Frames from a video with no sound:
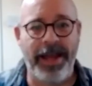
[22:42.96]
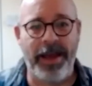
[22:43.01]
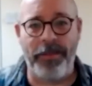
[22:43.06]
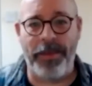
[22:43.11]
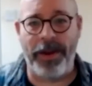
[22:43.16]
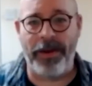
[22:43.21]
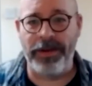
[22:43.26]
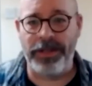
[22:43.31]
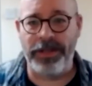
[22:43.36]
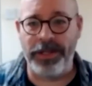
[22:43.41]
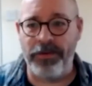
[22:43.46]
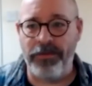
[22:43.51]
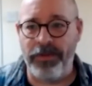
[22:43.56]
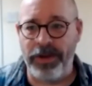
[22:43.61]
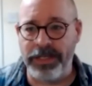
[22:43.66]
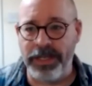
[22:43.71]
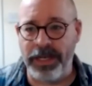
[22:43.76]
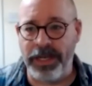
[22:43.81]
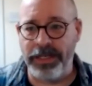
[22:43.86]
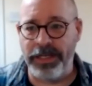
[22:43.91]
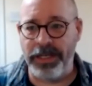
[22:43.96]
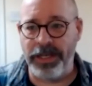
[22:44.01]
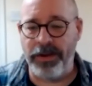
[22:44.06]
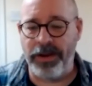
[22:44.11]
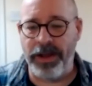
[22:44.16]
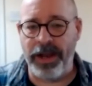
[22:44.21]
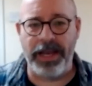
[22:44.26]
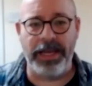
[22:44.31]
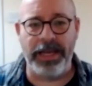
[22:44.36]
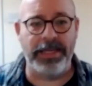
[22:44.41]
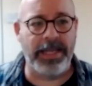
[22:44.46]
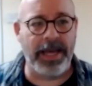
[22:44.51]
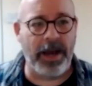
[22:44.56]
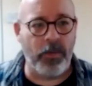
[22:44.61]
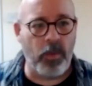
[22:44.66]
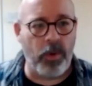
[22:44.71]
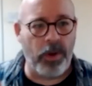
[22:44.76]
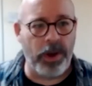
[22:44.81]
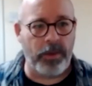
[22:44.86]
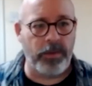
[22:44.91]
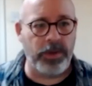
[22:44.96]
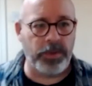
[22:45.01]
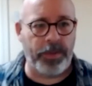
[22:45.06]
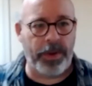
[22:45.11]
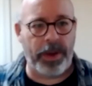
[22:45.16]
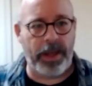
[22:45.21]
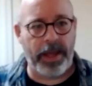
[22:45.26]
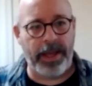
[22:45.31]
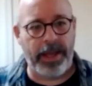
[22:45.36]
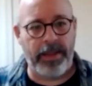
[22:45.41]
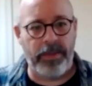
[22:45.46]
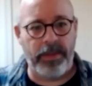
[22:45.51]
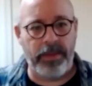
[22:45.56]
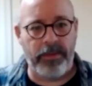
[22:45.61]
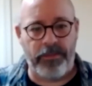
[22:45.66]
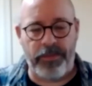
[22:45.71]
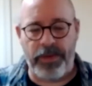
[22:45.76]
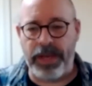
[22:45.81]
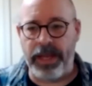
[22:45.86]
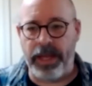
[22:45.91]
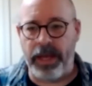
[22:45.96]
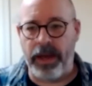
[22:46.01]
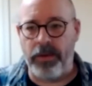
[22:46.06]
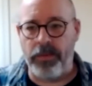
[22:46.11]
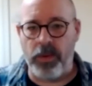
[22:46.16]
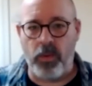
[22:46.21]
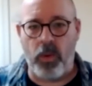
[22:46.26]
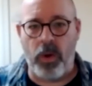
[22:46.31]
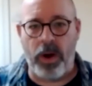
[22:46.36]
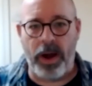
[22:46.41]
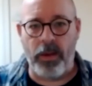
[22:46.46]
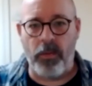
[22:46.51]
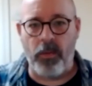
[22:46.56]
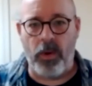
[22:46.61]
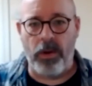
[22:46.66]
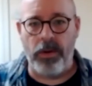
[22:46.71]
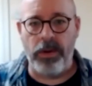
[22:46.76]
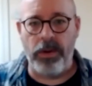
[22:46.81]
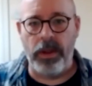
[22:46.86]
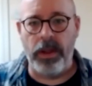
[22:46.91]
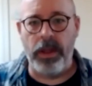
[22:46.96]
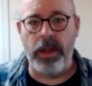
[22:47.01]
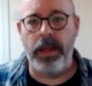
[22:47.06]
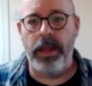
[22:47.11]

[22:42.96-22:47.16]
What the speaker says: baritone resonator ukuleles. That one I was playing in the video, the white one,